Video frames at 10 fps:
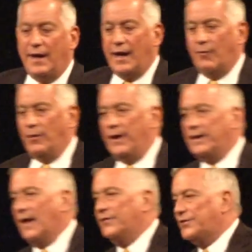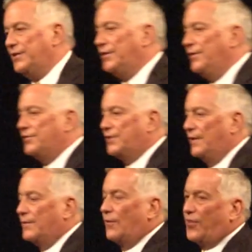And we got seduced
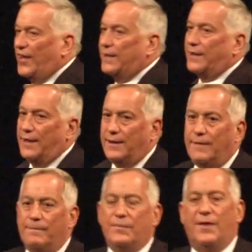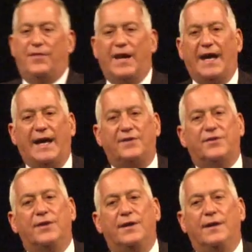into thinking
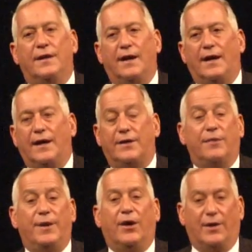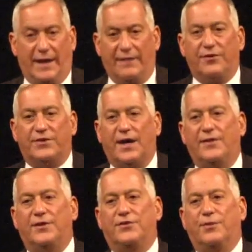that it could be all
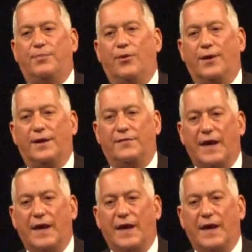advertising supported.